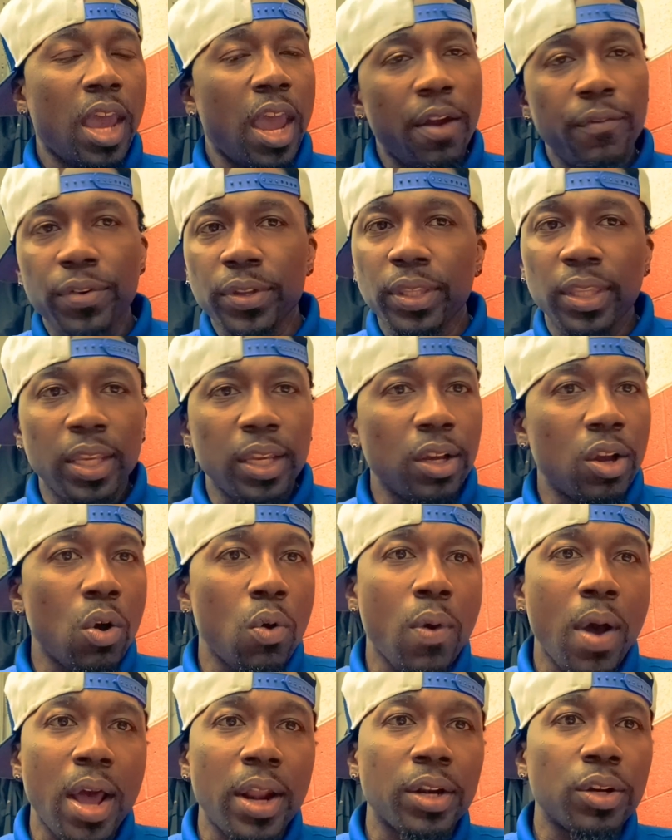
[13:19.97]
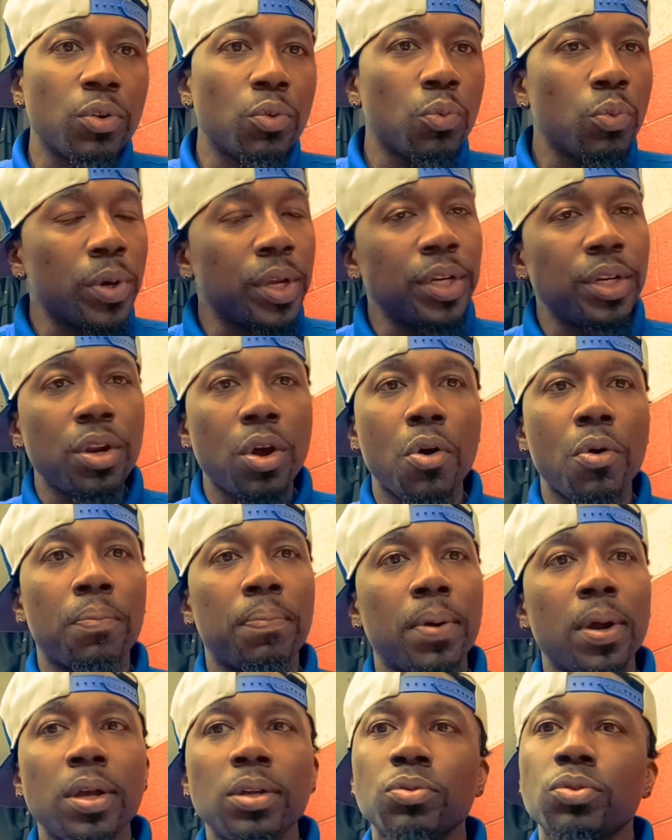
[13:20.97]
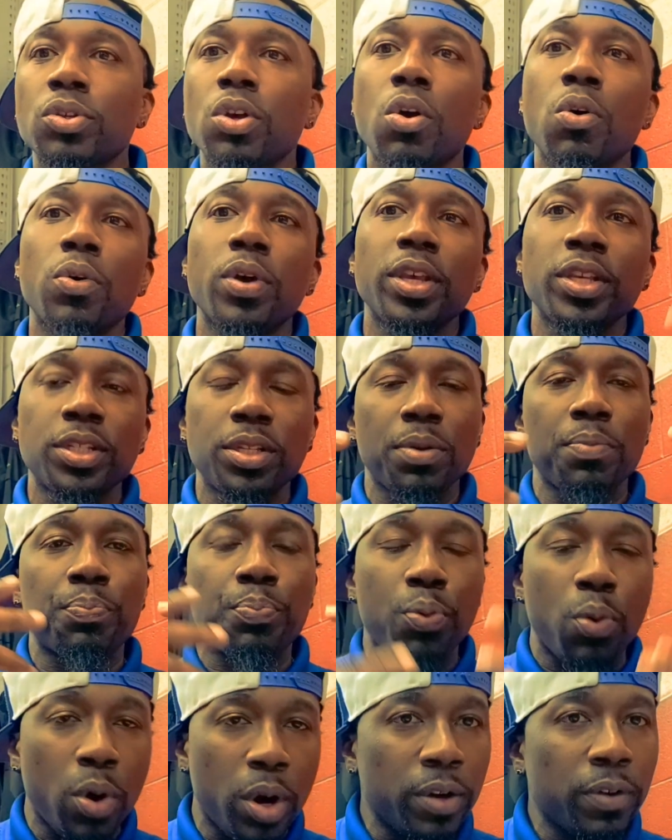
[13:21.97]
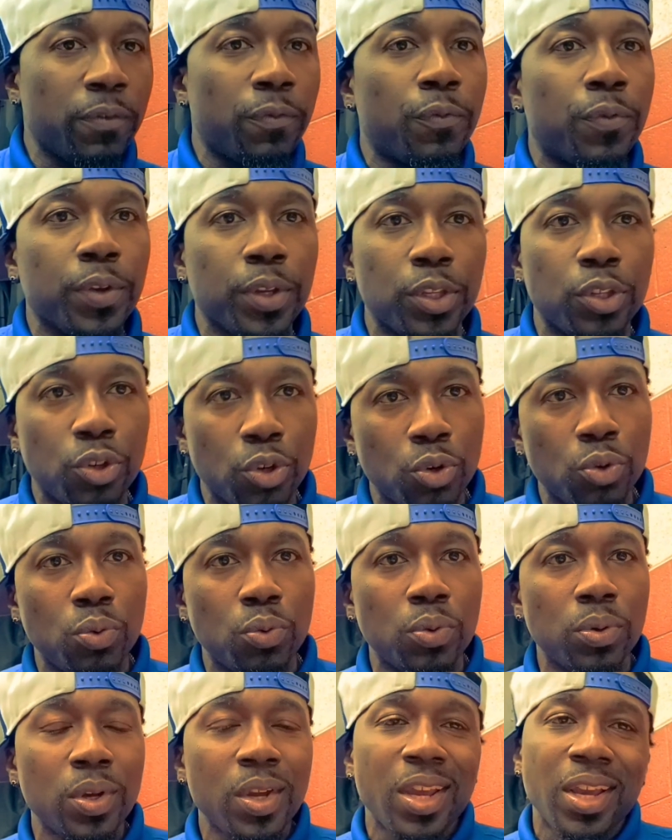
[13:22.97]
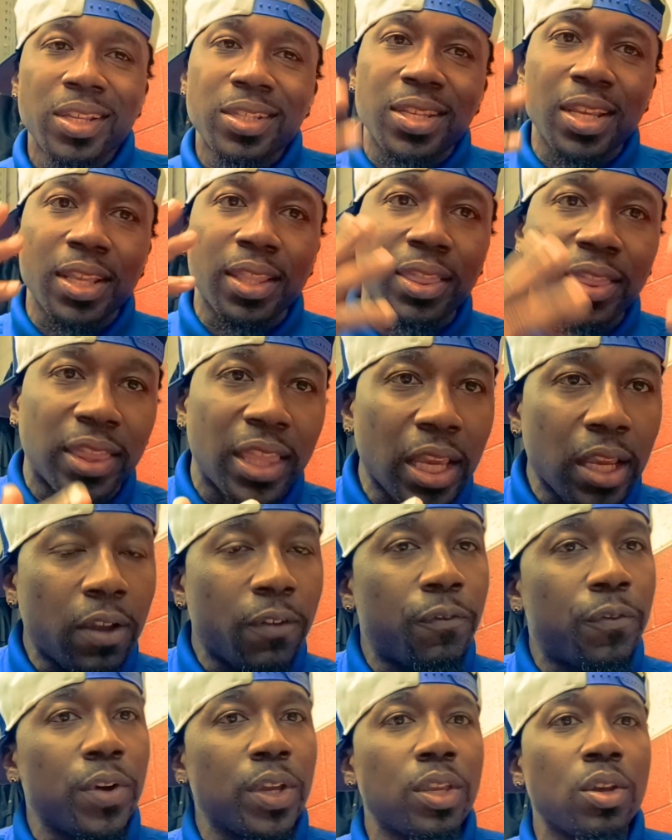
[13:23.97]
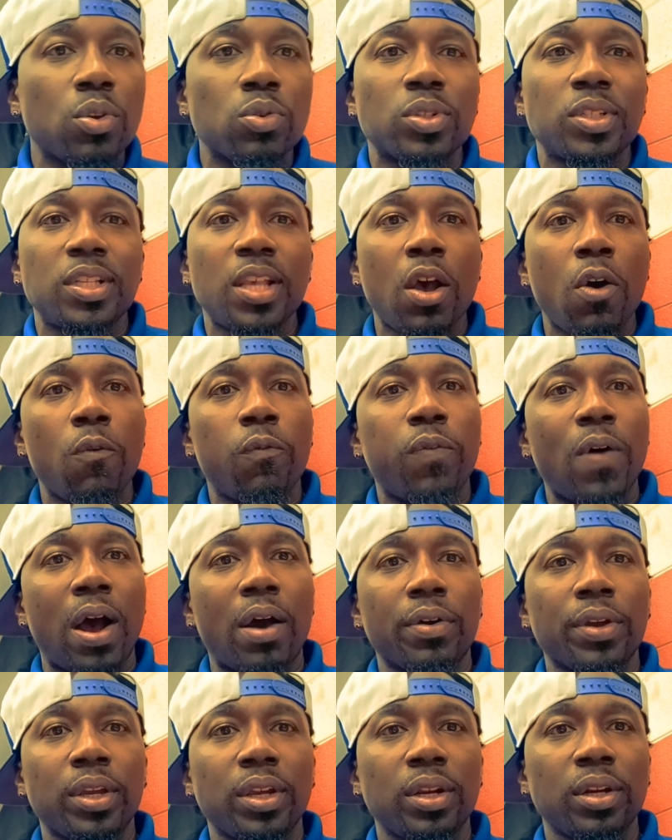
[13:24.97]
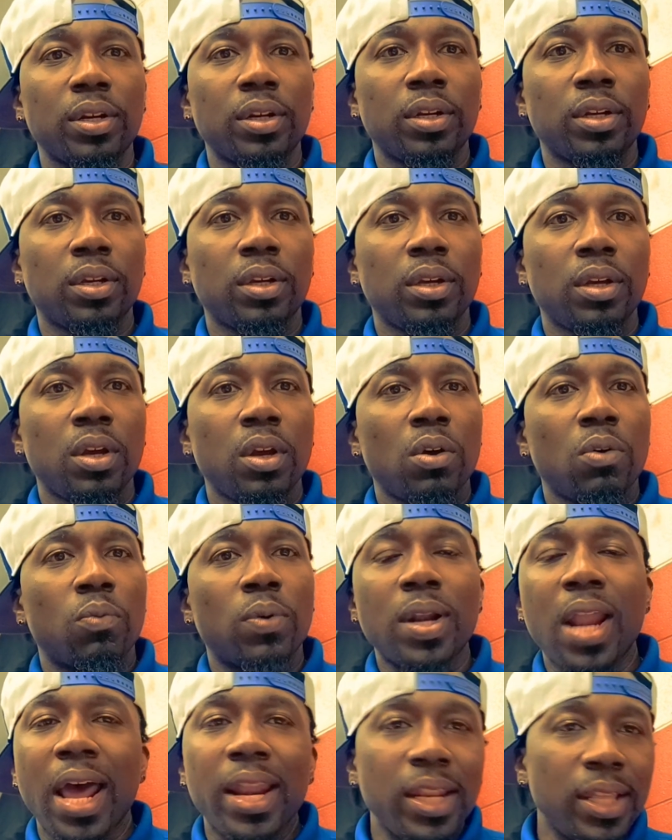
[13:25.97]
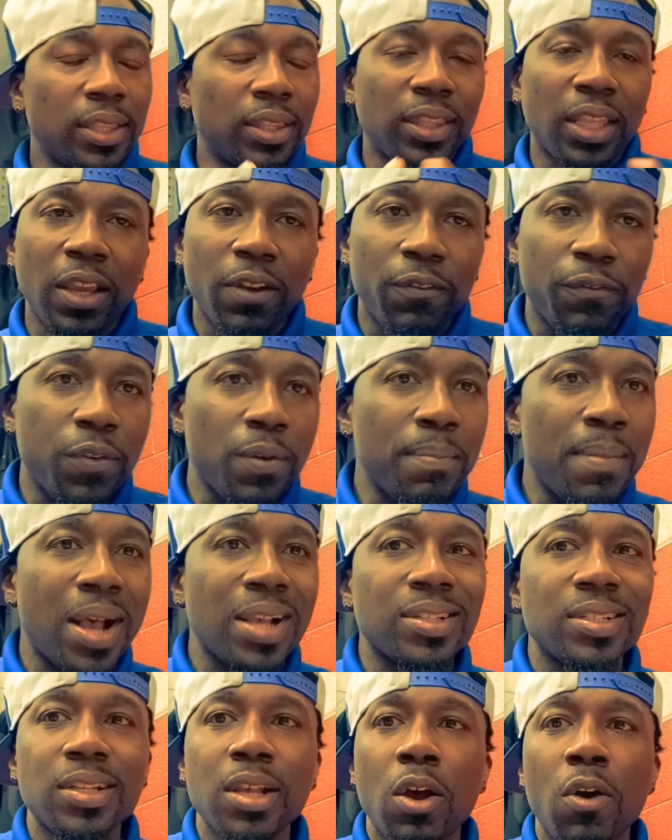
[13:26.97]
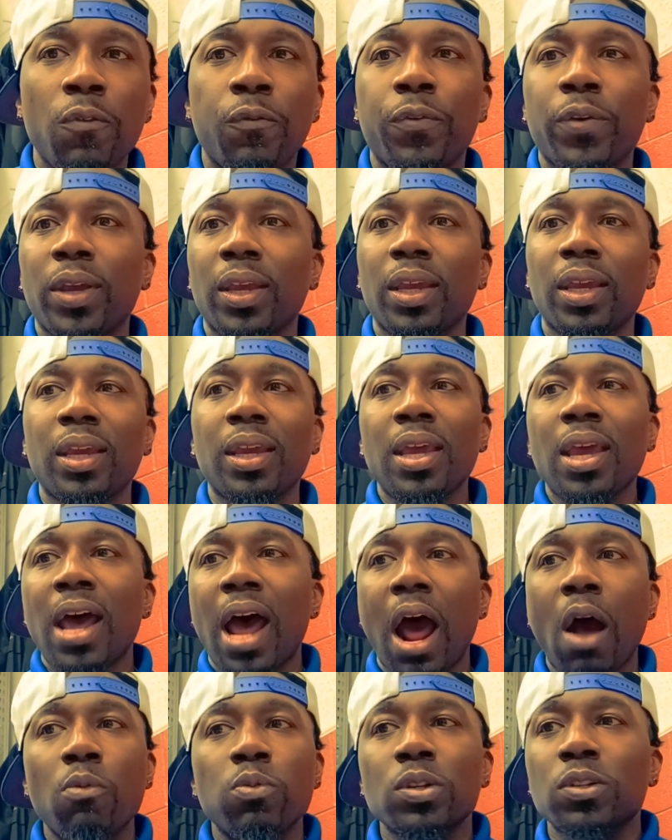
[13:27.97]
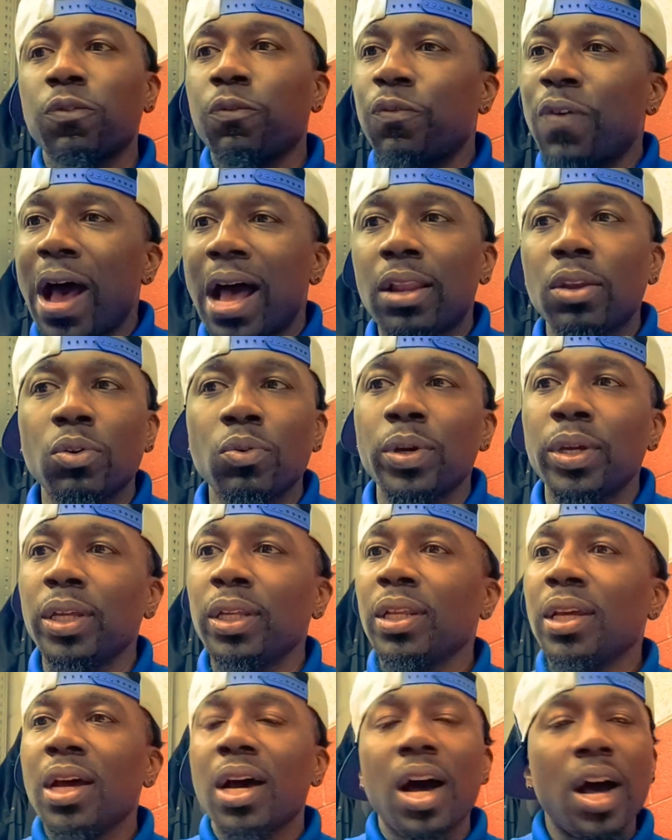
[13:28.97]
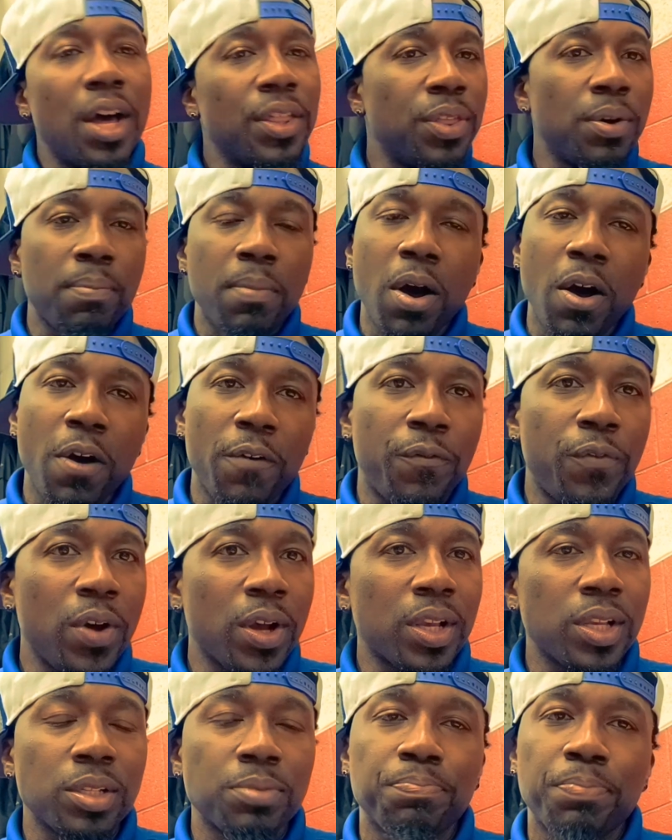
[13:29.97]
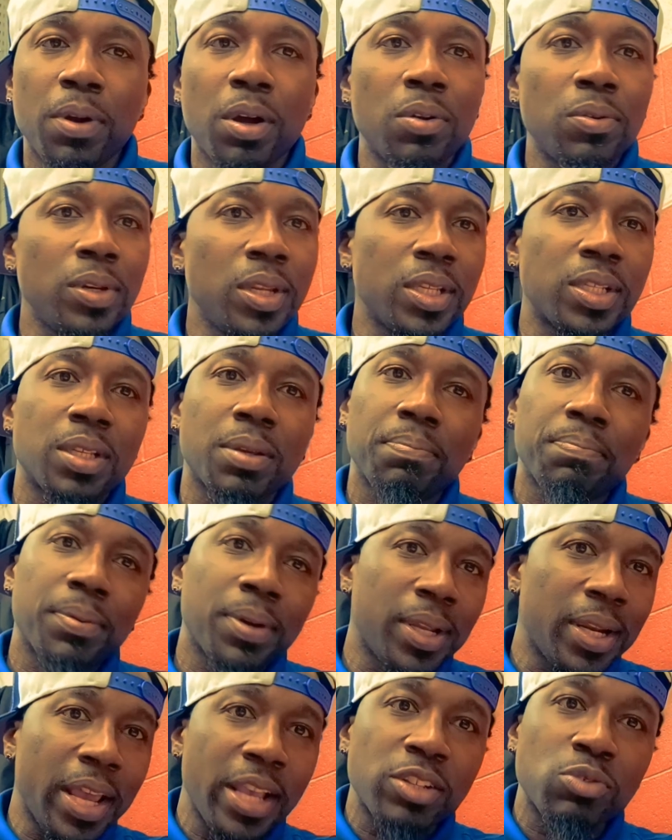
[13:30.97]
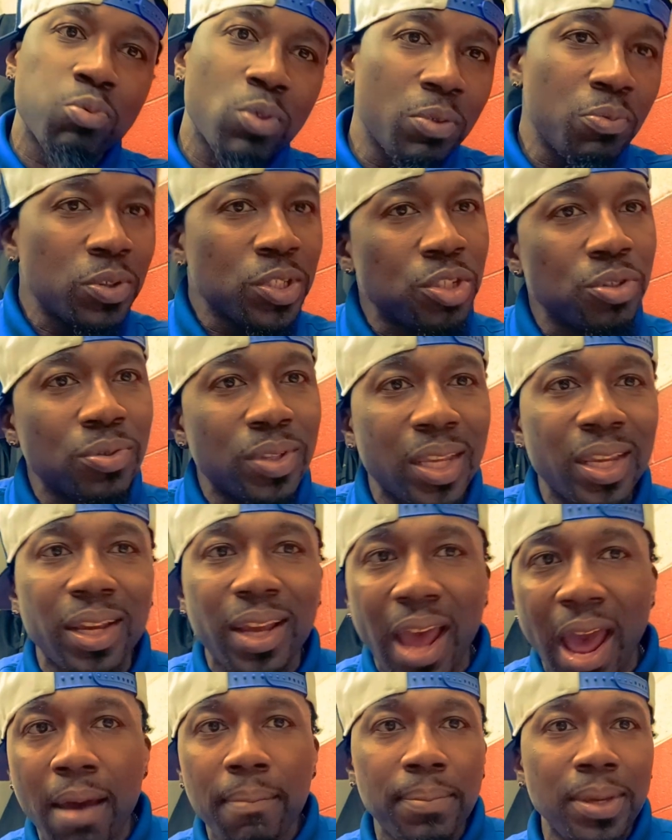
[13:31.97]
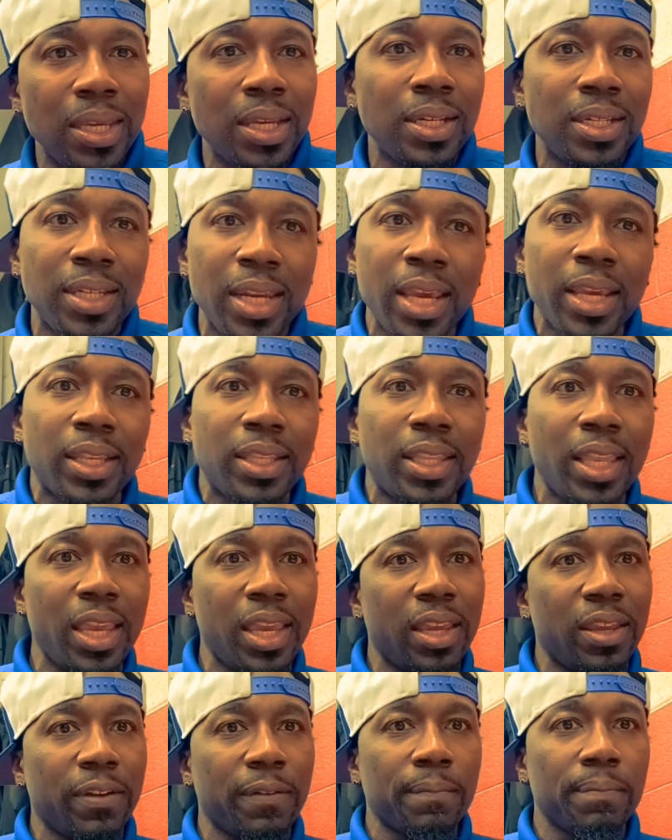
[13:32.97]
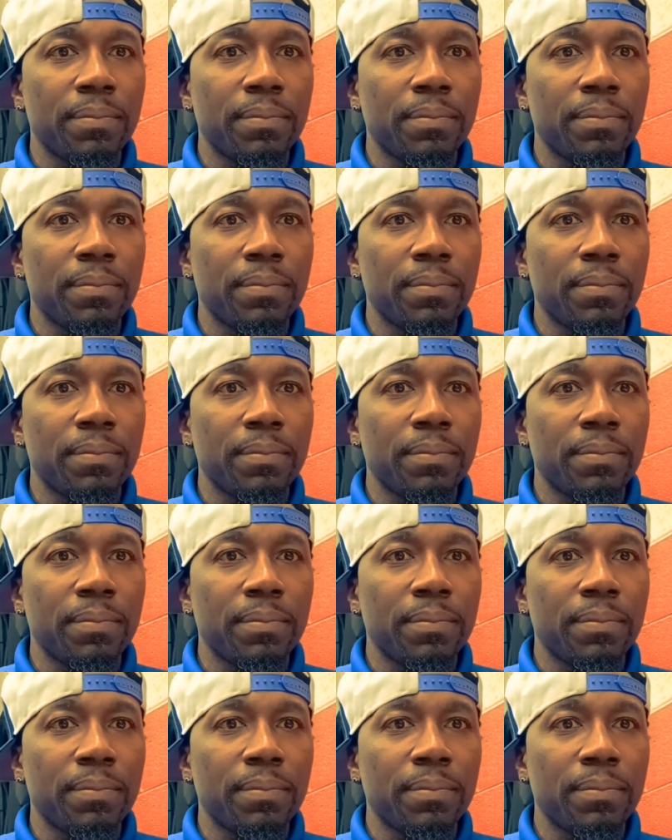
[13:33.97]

Everything go out of the window, bro. So it's important for you to think for yourself out here when I didn't think for myself and I was following other motherfuckers, bro. Listen, bro, that's what, what you think got me addicted.